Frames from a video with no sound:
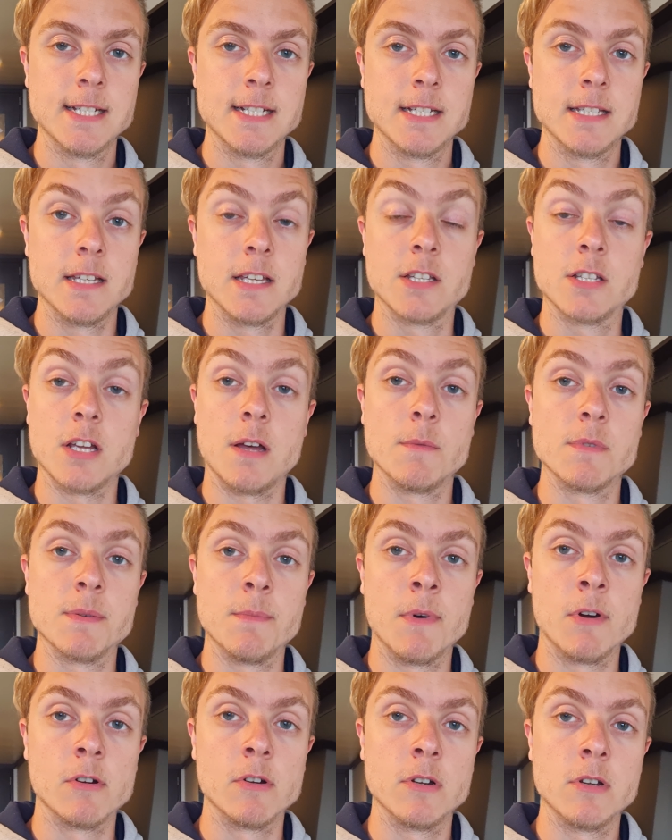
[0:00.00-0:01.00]
this time
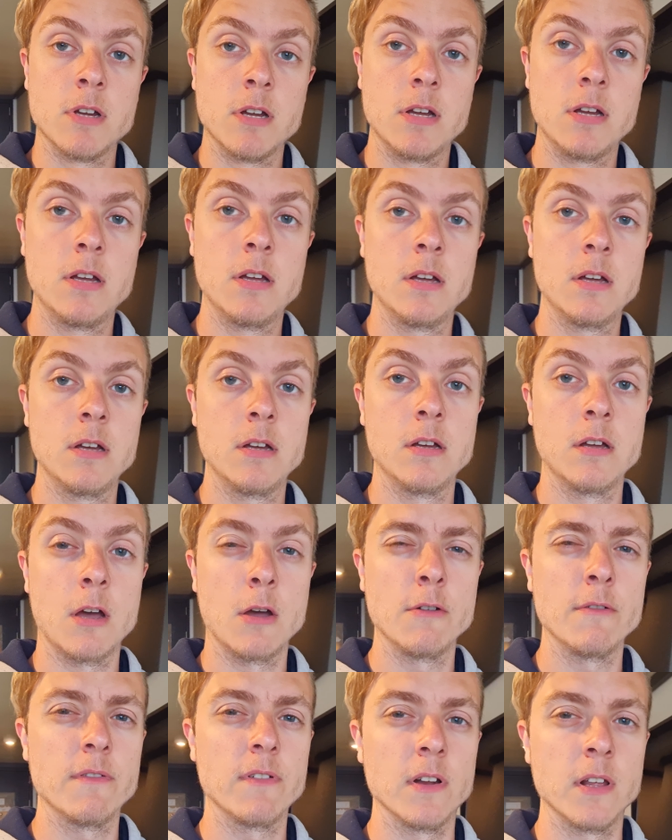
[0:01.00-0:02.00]
tomorrow,
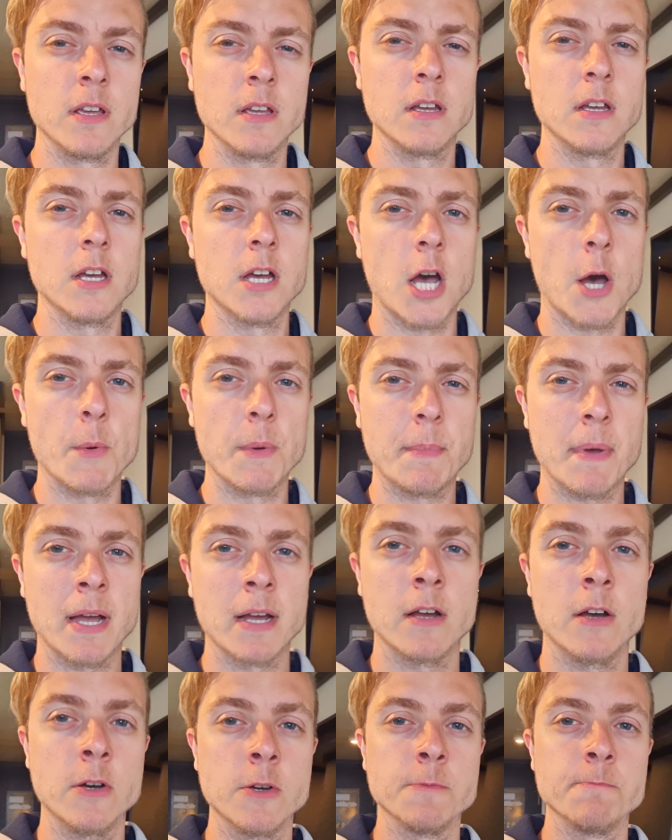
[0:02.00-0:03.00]
hopefully, I'll be back
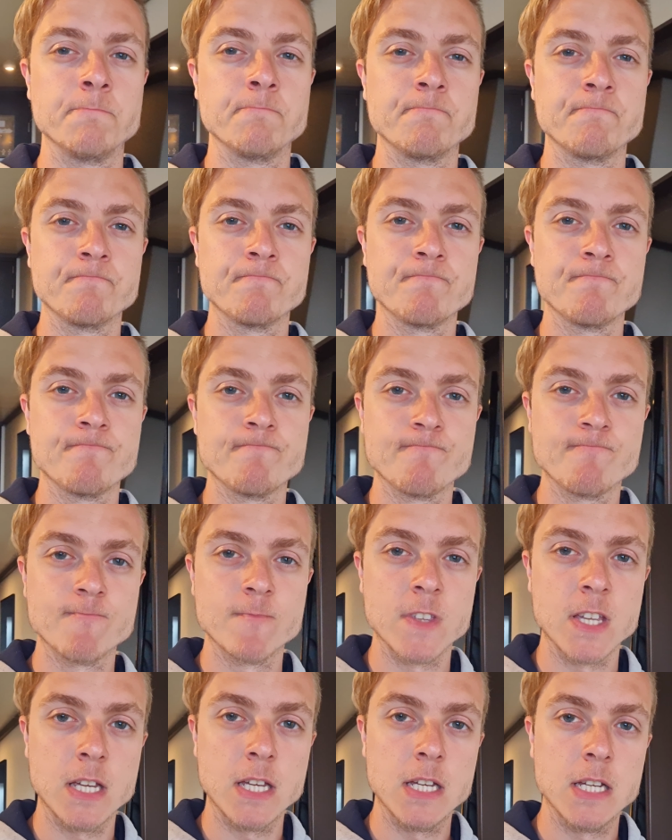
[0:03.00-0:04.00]
at home
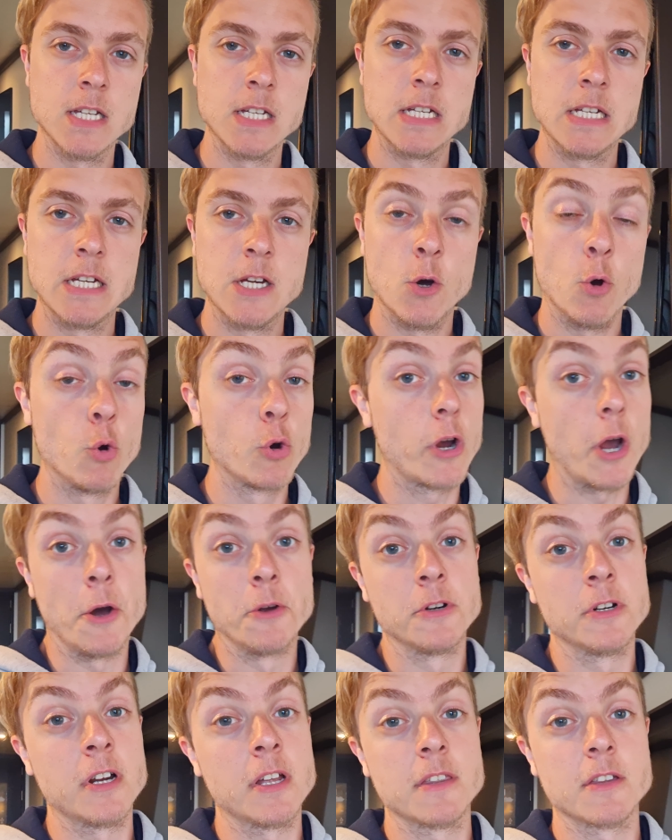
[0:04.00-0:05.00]
or going
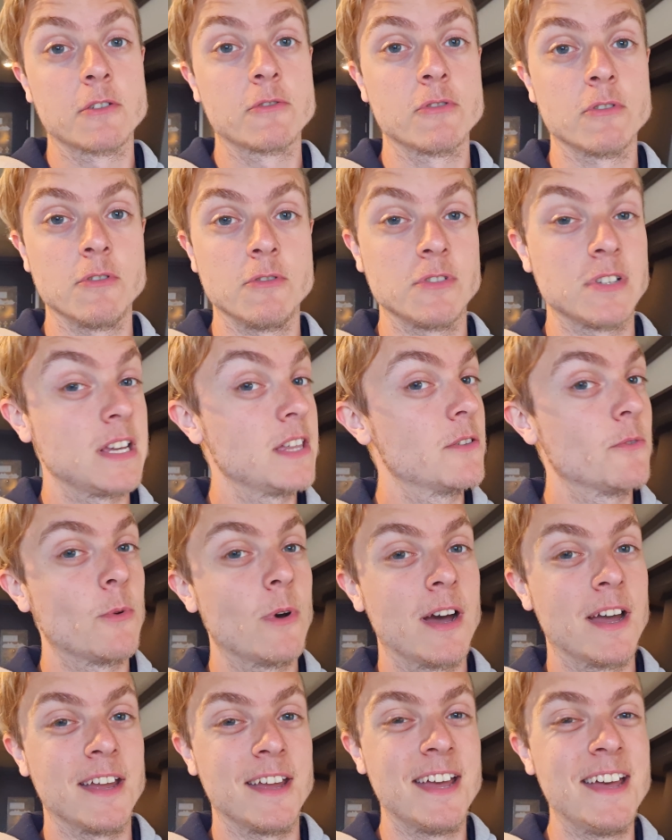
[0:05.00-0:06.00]
on another cruise. Either
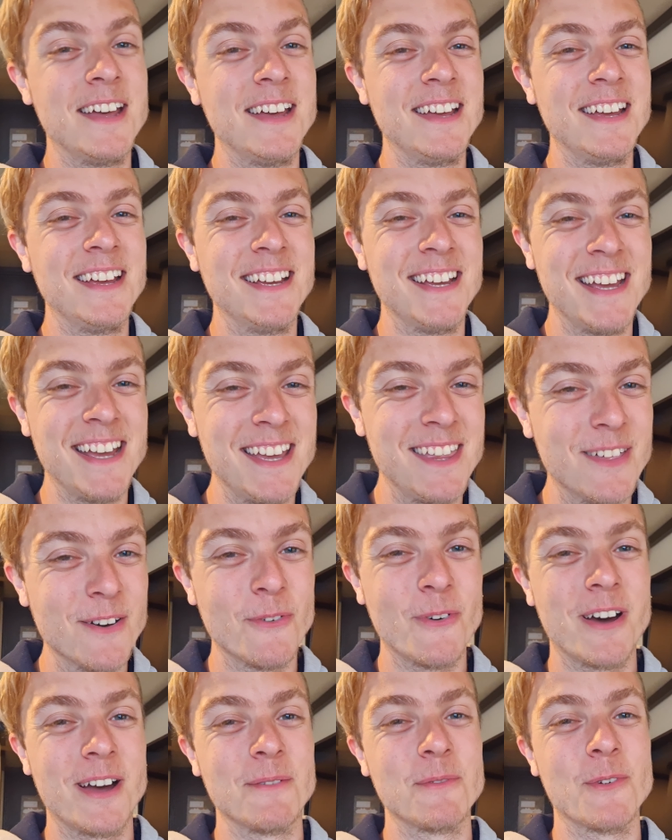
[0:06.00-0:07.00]
way, either
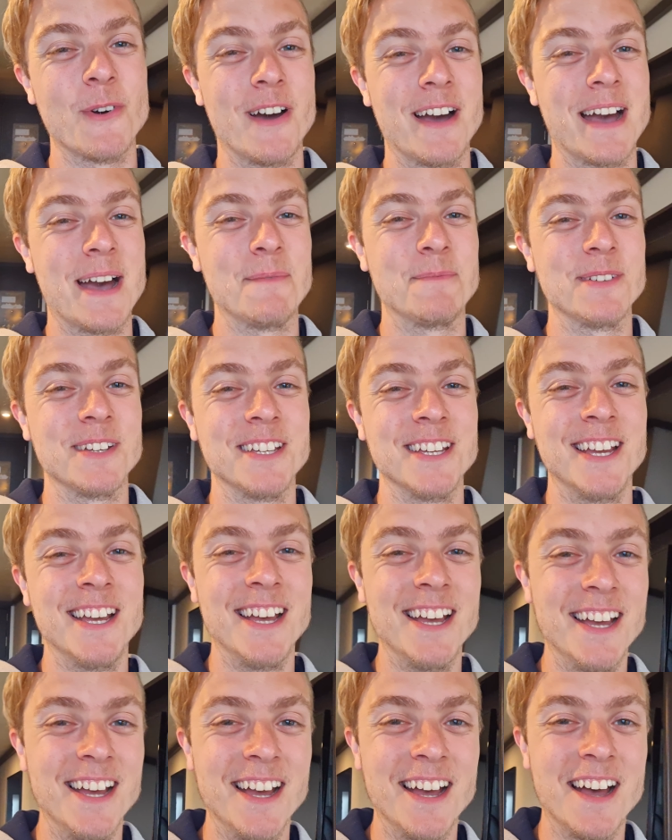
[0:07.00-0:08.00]
way, I'm quite happy.
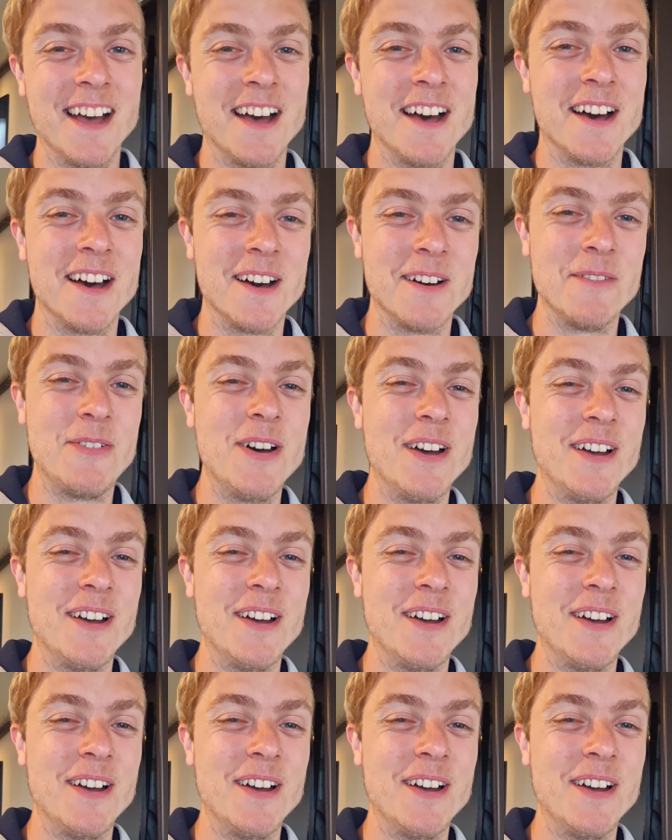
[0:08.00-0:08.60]
Um,